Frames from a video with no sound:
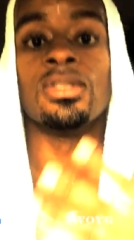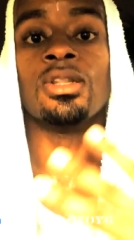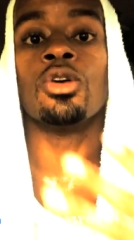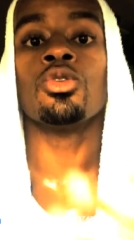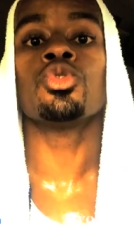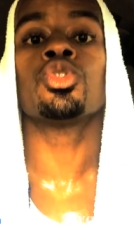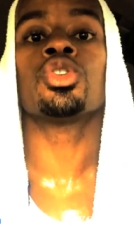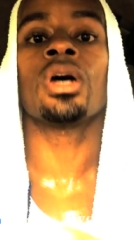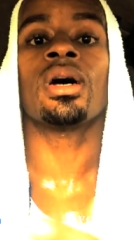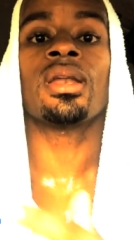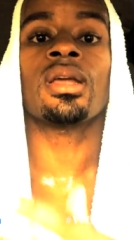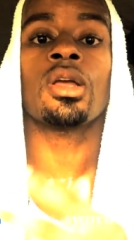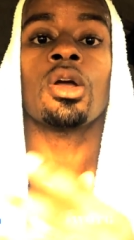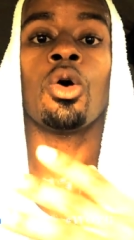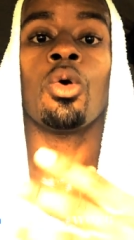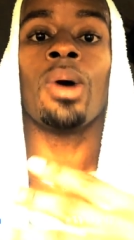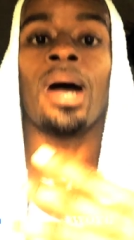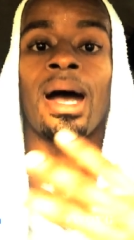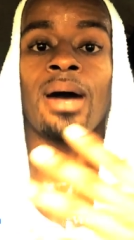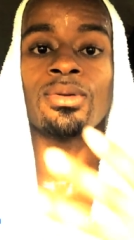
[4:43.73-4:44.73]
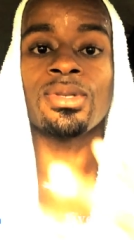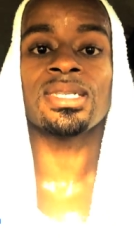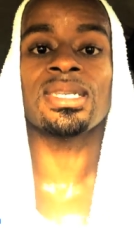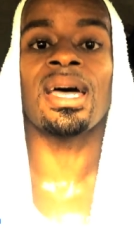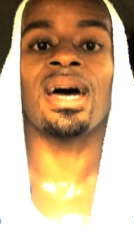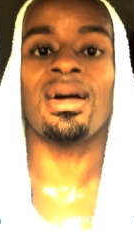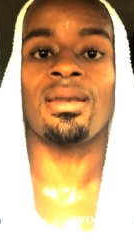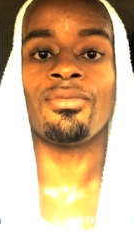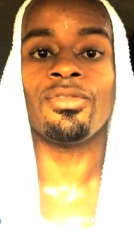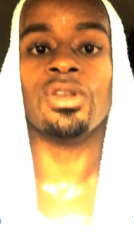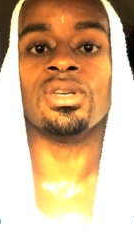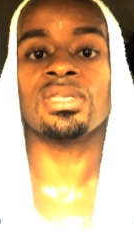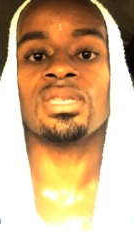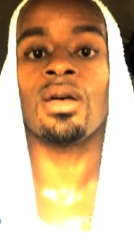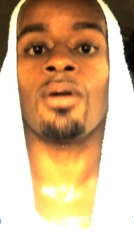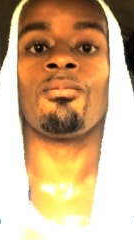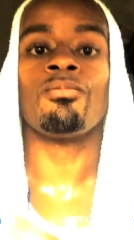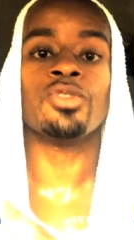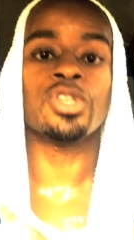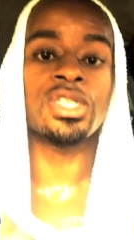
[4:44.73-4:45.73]
Don't try to go outside of
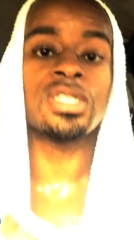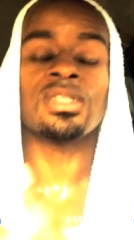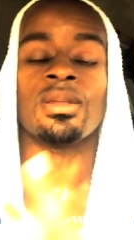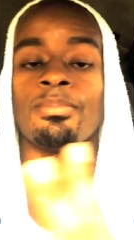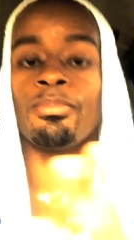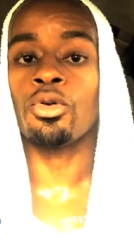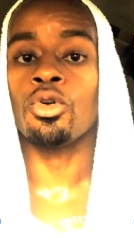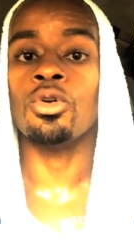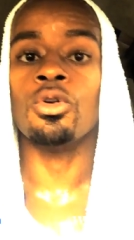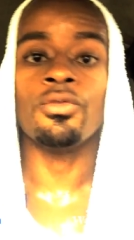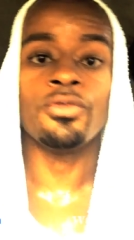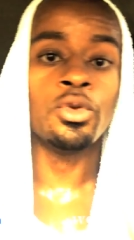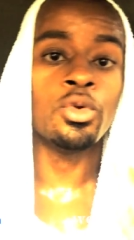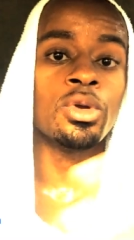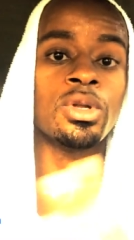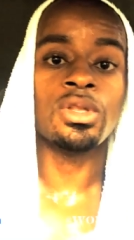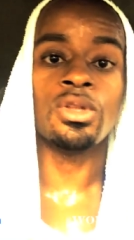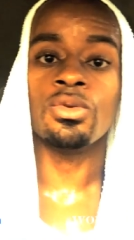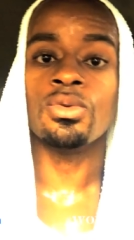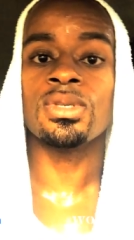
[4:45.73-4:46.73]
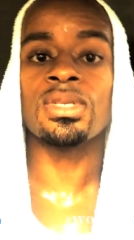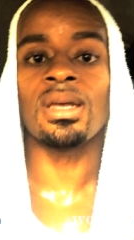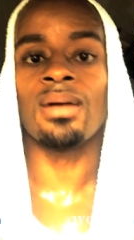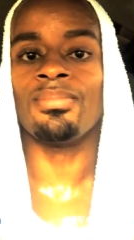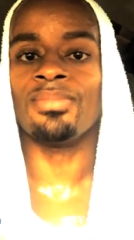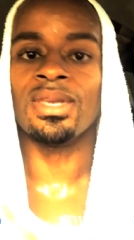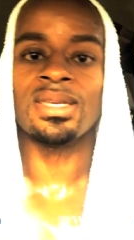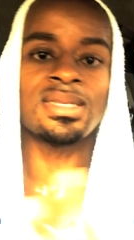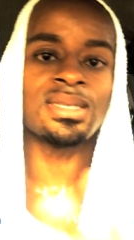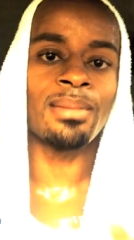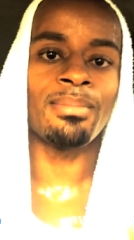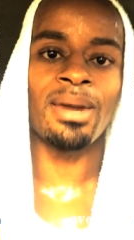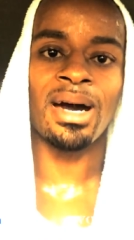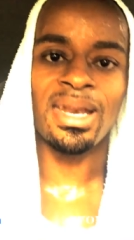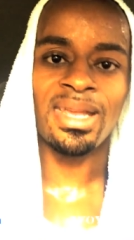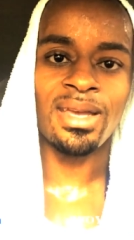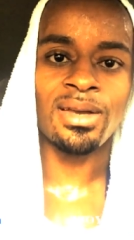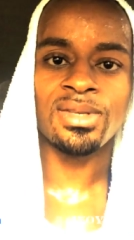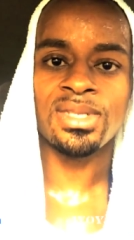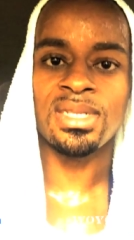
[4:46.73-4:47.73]
yourself just to prove you can do something that
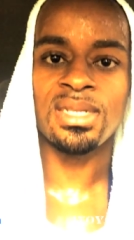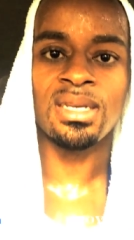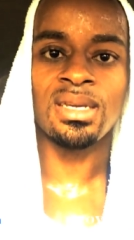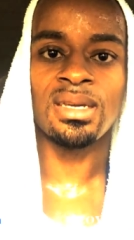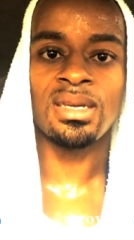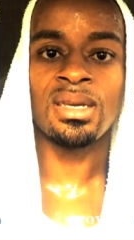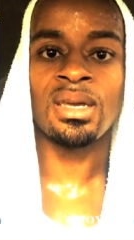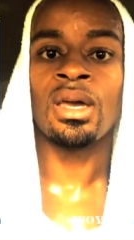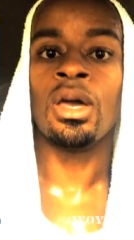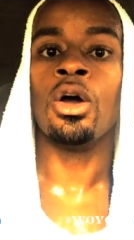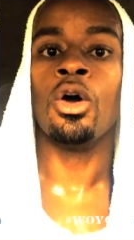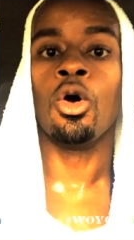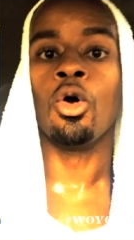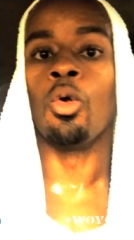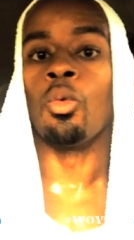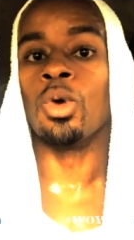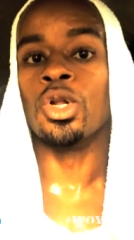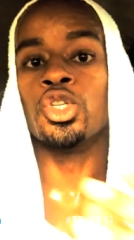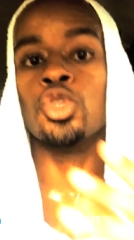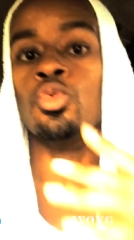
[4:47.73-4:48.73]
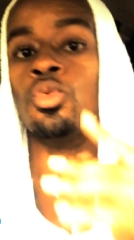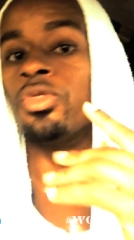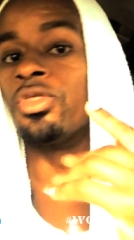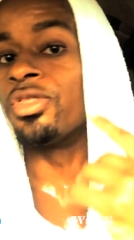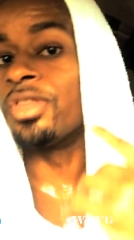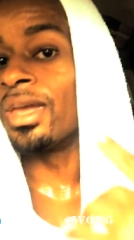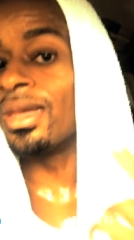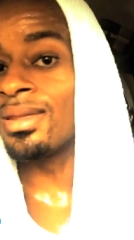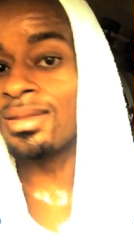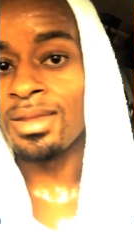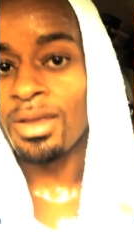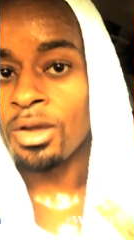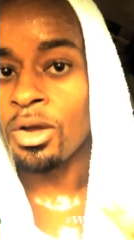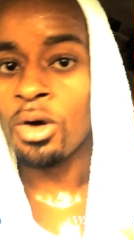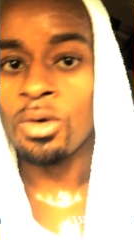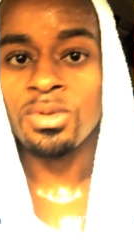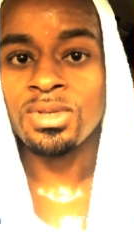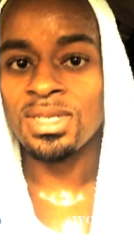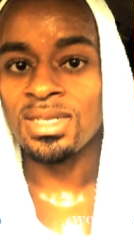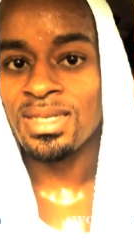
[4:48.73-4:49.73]
somebody else did or what you think the
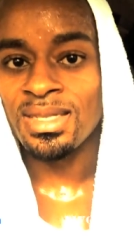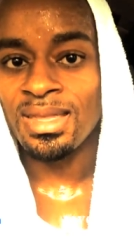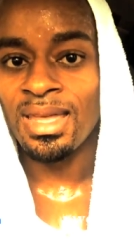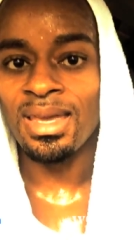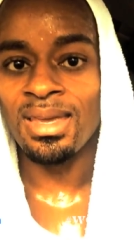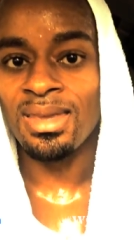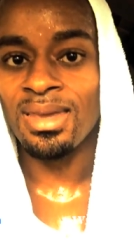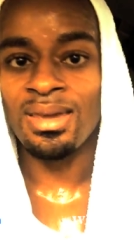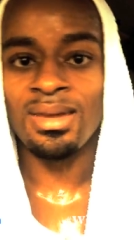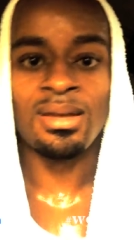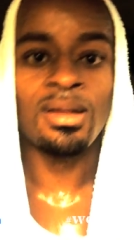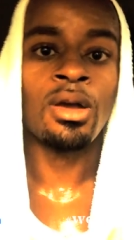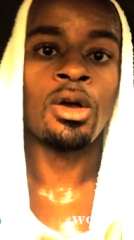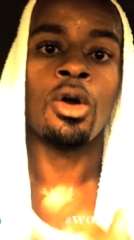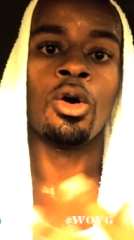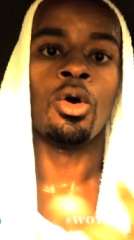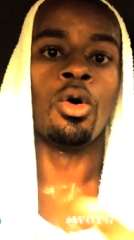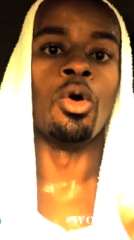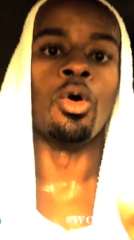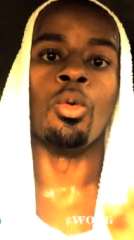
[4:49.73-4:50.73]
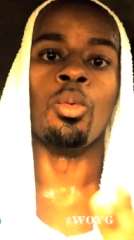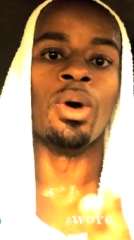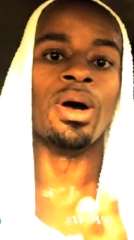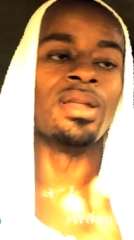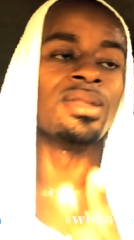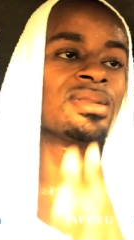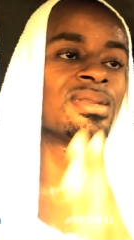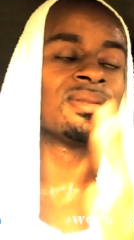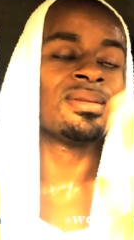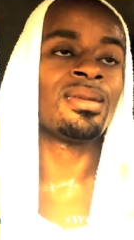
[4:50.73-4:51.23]
coach is thinking or what